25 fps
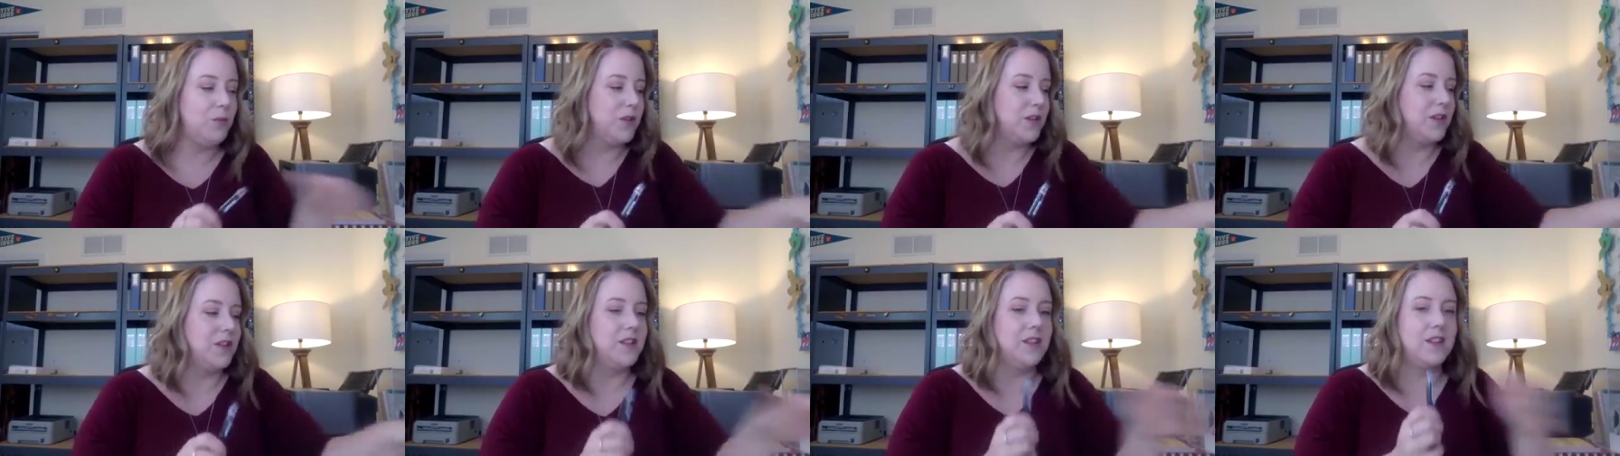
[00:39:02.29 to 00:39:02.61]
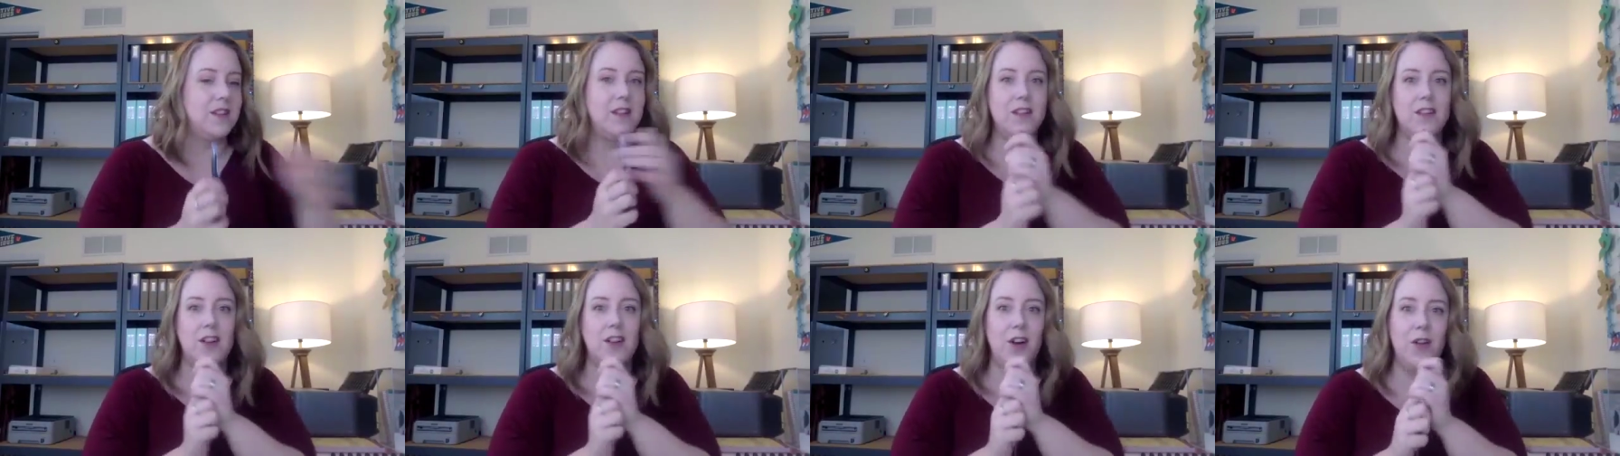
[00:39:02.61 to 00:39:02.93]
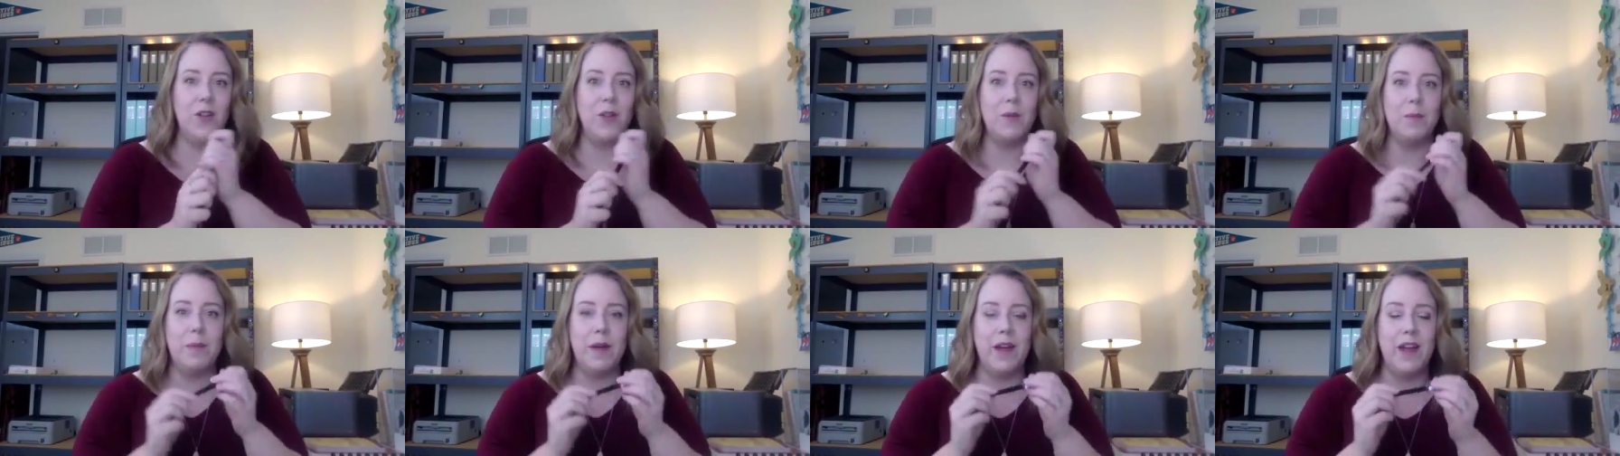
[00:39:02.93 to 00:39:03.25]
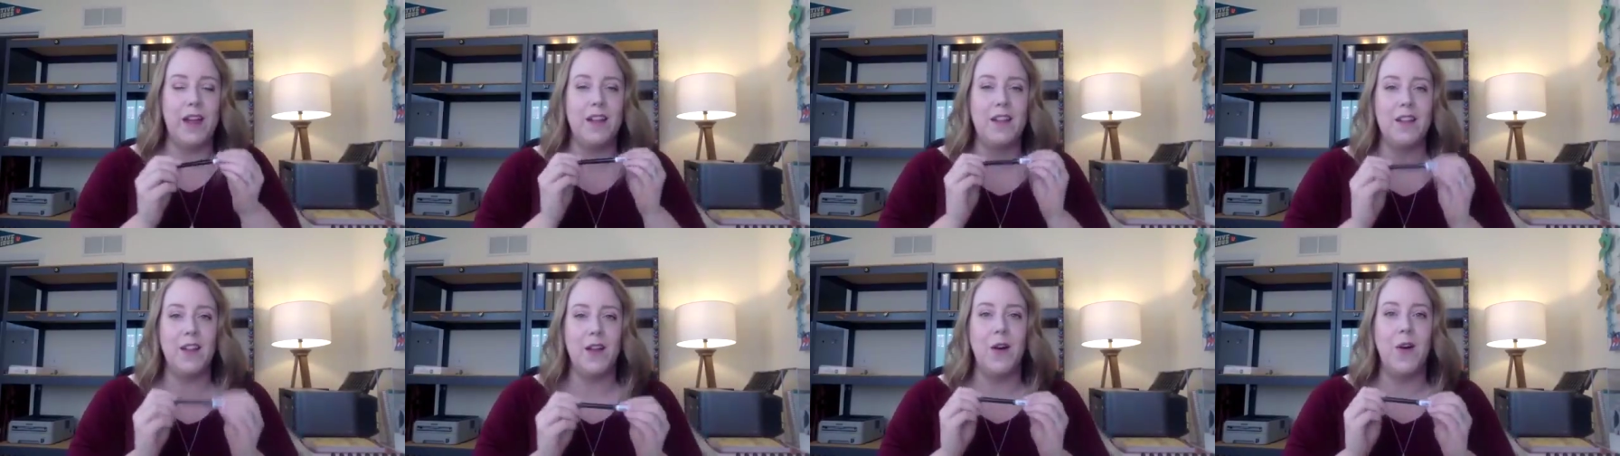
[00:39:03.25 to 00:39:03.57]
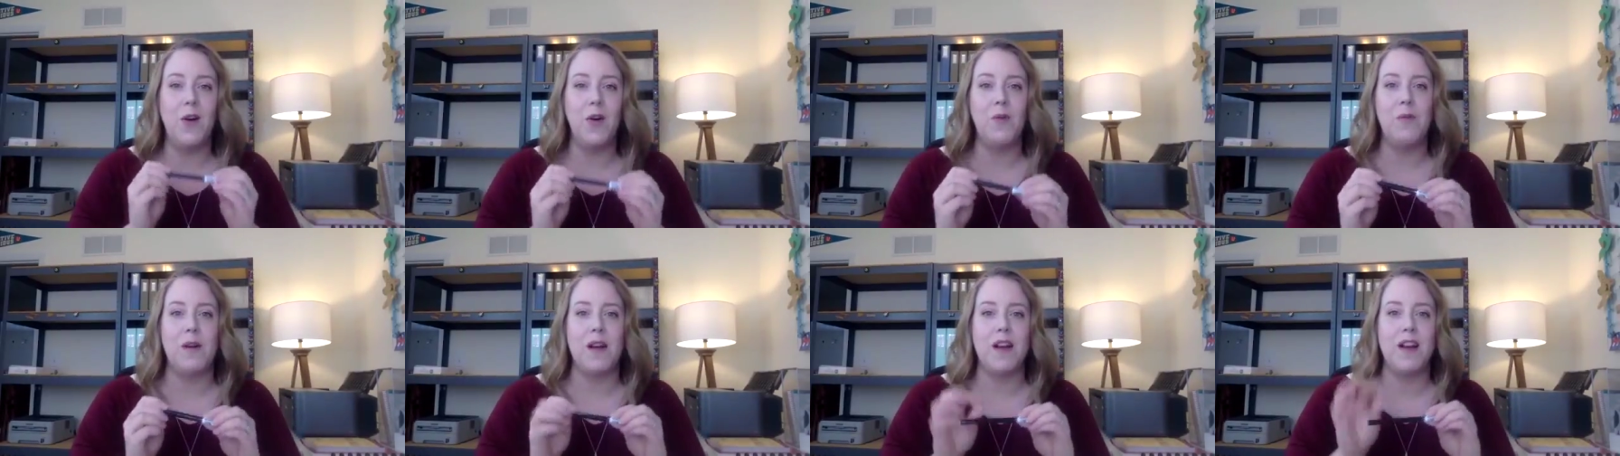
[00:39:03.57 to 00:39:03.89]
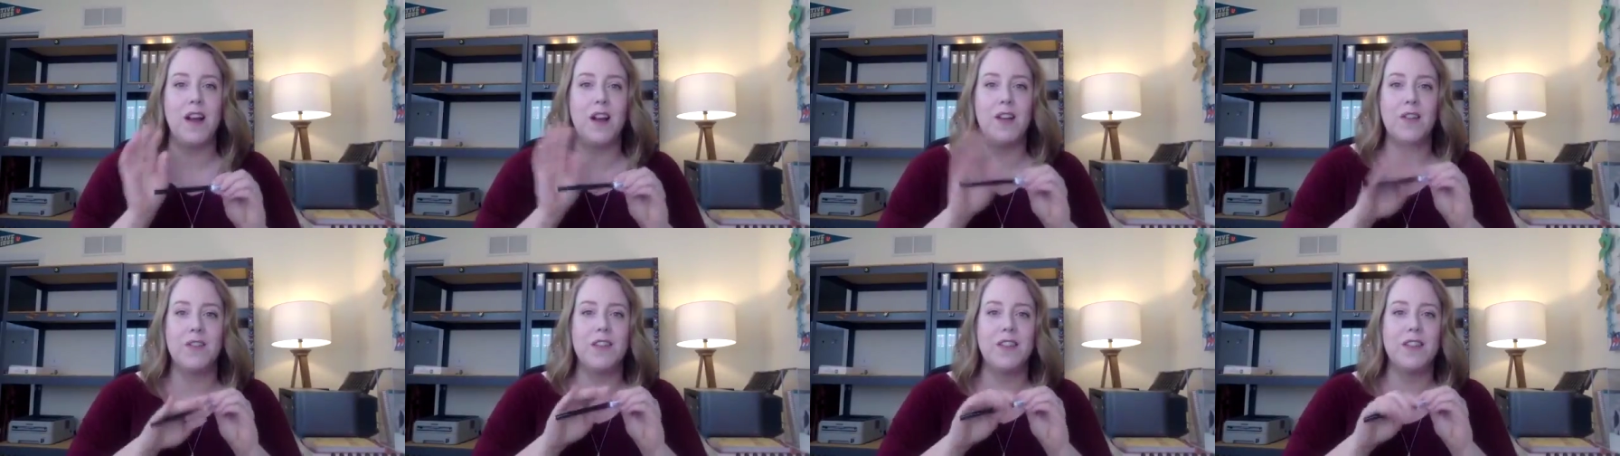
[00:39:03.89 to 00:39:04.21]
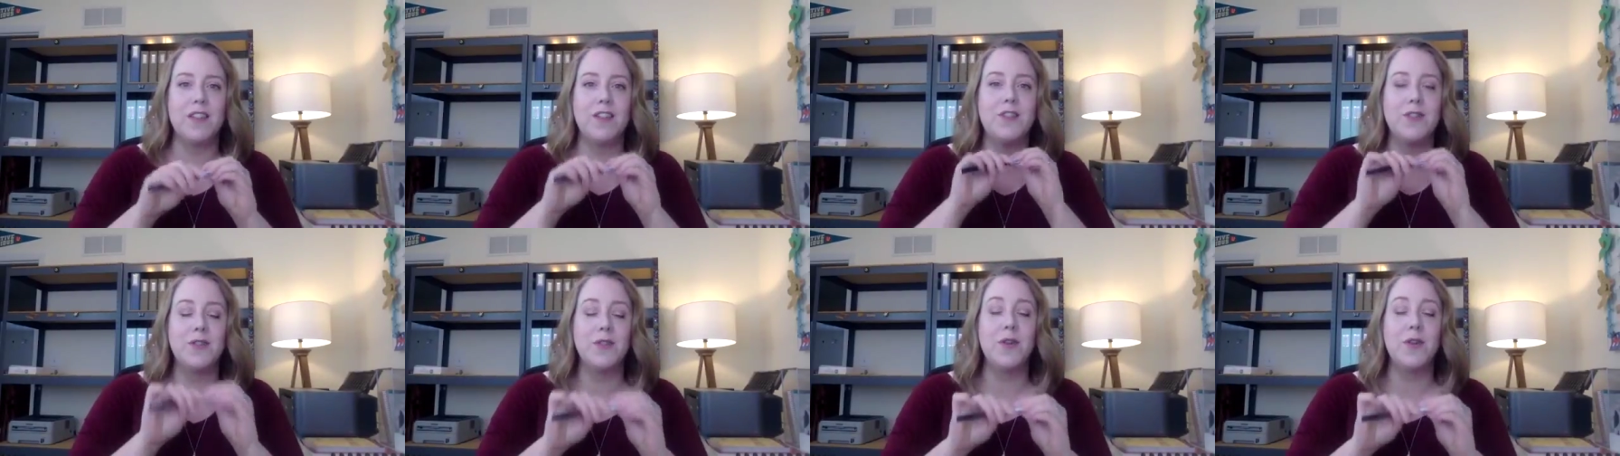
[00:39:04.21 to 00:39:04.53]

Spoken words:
We're just going to call the pen the home right now. This is your